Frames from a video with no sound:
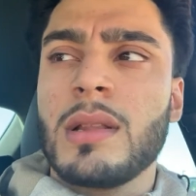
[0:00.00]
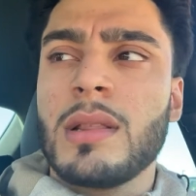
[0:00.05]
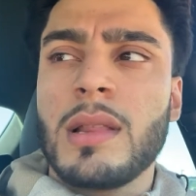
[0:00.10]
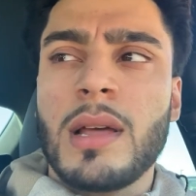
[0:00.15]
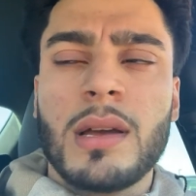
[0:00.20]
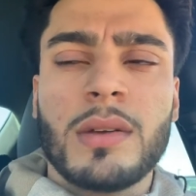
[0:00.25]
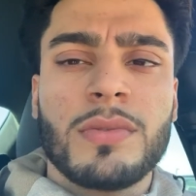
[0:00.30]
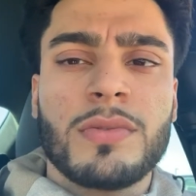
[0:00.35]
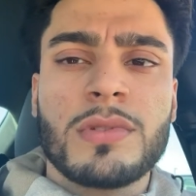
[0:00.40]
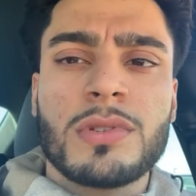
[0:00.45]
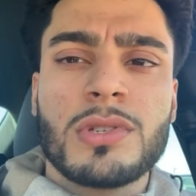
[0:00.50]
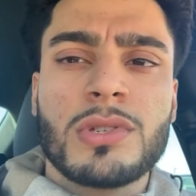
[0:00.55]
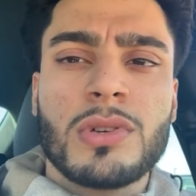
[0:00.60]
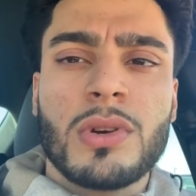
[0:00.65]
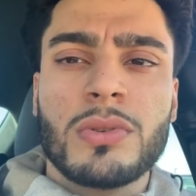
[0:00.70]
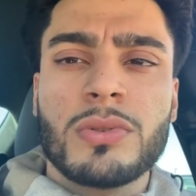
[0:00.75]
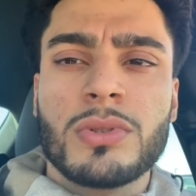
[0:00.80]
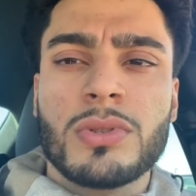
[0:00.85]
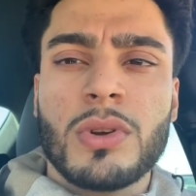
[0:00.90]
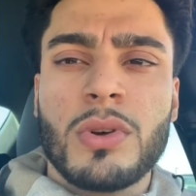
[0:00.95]
Life is
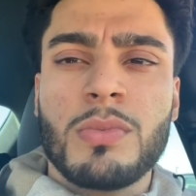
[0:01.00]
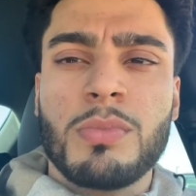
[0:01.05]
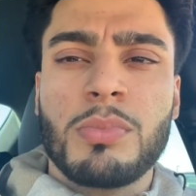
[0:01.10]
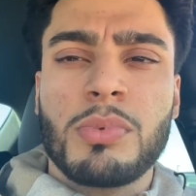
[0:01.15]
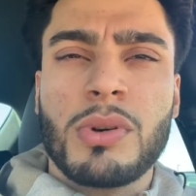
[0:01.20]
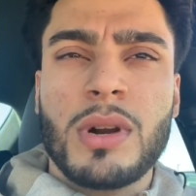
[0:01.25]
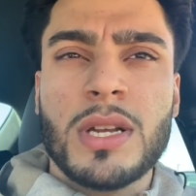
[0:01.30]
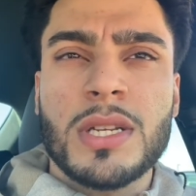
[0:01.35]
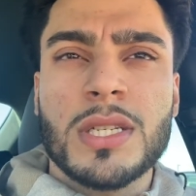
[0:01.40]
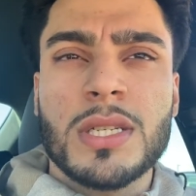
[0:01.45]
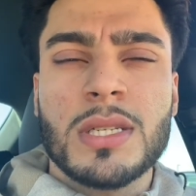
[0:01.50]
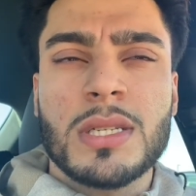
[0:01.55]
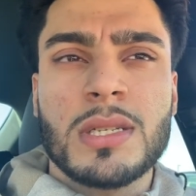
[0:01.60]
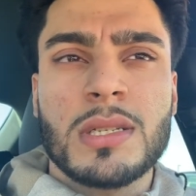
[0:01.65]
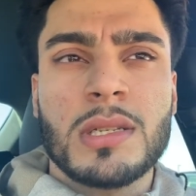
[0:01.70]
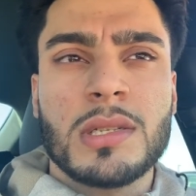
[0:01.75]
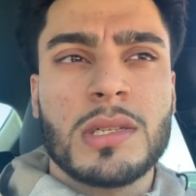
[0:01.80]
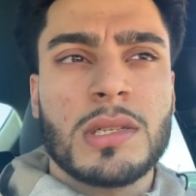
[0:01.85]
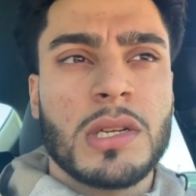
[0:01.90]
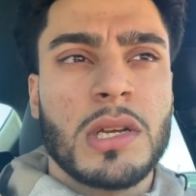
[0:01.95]
so precious,
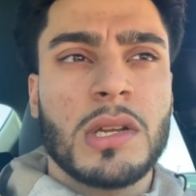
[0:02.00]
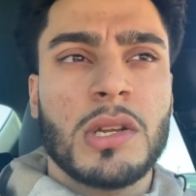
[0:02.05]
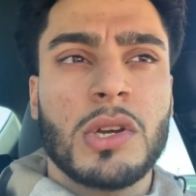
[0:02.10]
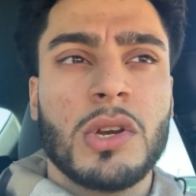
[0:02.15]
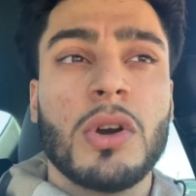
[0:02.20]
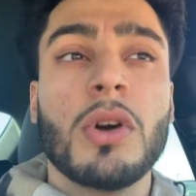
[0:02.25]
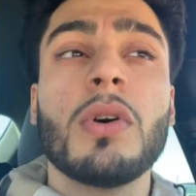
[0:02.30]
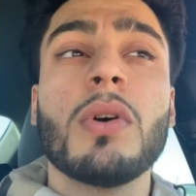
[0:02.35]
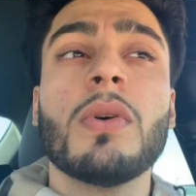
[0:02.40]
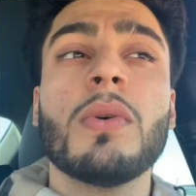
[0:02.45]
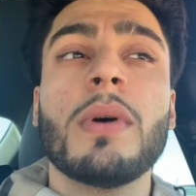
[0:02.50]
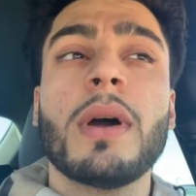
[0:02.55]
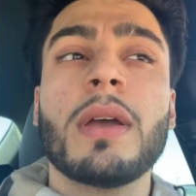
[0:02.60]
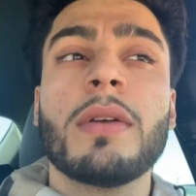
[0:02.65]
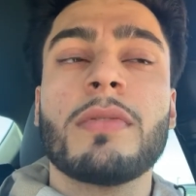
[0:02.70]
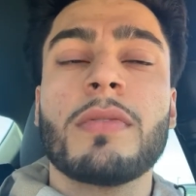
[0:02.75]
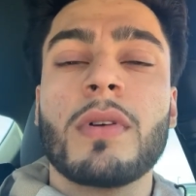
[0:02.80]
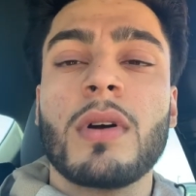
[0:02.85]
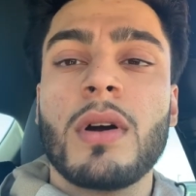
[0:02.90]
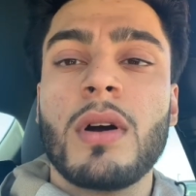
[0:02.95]
and this is gonna go away
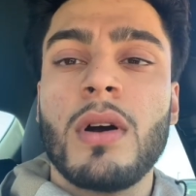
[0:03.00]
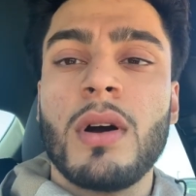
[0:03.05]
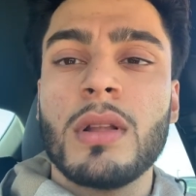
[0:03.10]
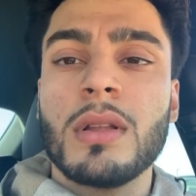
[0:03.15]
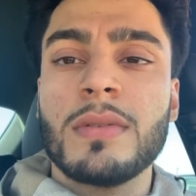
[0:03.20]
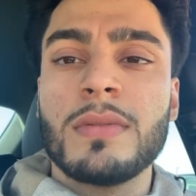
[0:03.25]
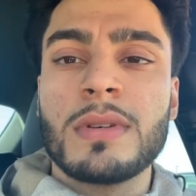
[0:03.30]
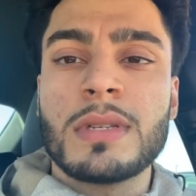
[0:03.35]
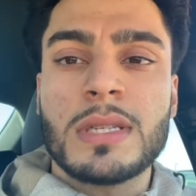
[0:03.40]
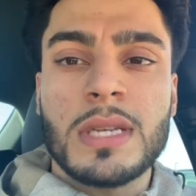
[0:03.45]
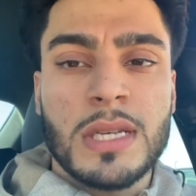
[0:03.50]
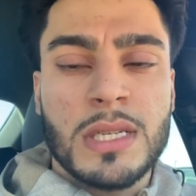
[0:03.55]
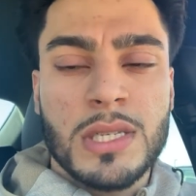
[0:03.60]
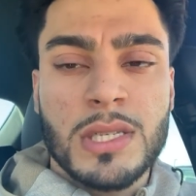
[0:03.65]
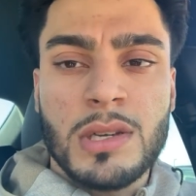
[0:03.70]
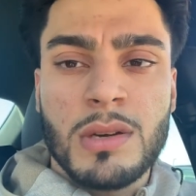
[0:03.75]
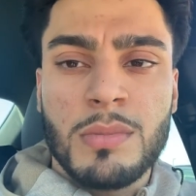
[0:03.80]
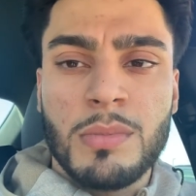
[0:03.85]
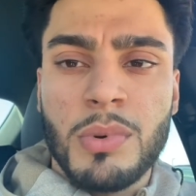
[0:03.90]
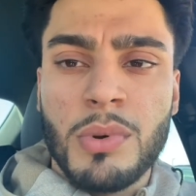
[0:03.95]
for all of us at
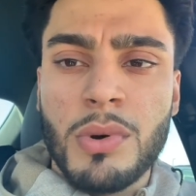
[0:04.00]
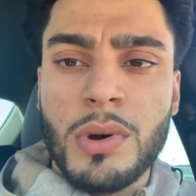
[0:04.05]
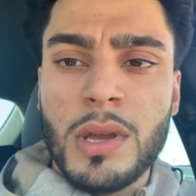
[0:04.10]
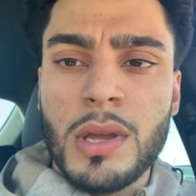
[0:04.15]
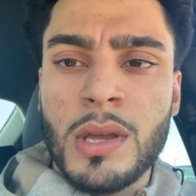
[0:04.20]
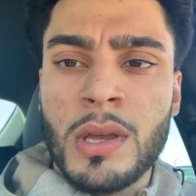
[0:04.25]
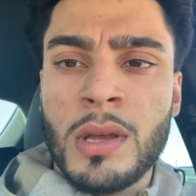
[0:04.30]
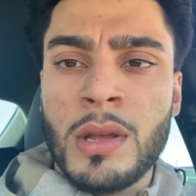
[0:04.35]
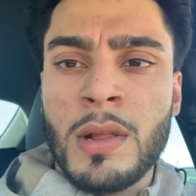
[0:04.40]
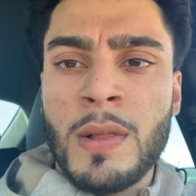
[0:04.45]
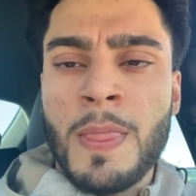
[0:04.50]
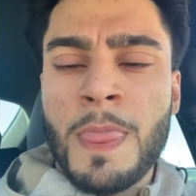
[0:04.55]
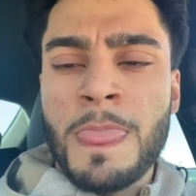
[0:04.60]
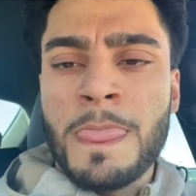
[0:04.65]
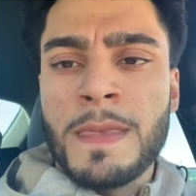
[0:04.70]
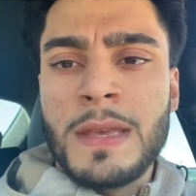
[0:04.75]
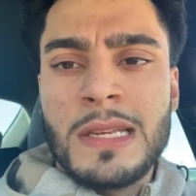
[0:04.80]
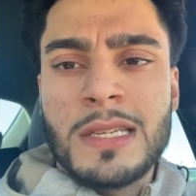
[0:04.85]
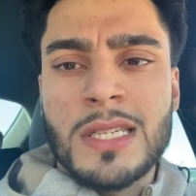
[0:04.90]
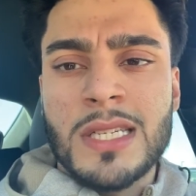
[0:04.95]
some point.
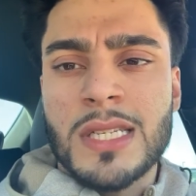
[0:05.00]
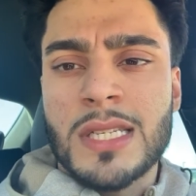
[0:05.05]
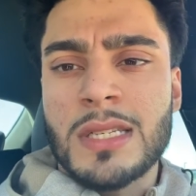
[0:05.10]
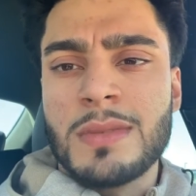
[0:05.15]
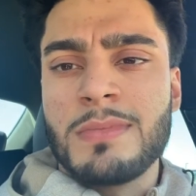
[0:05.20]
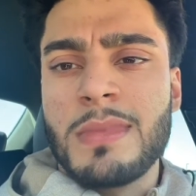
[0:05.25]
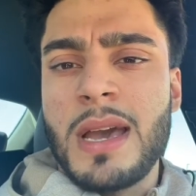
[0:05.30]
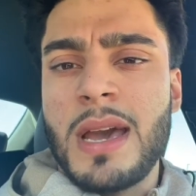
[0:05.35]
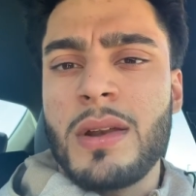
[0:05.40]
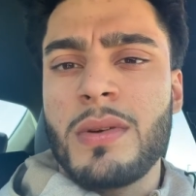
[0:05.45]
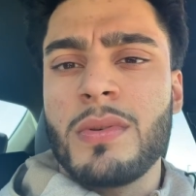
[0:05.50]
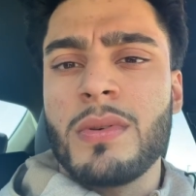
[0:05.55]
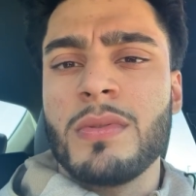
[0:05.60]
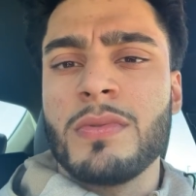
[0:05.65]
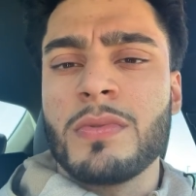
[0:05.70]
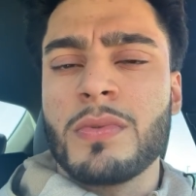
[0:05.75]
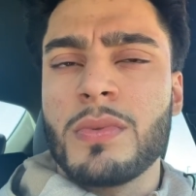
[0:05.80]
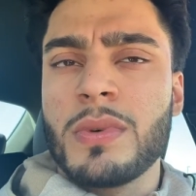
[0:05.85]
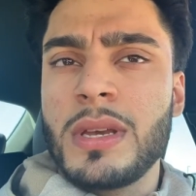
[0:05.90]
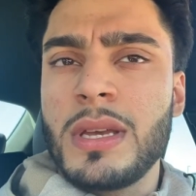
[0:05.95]
It's just a matter
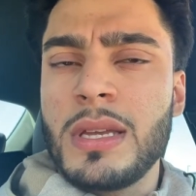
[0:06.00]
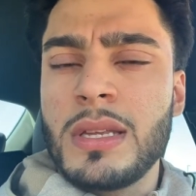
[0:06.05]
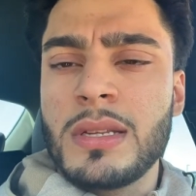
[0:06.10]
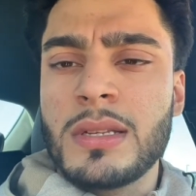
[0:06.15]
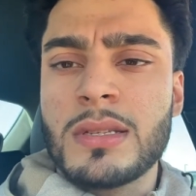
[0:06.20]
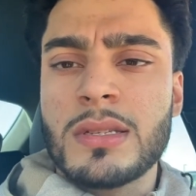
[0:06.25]
of when.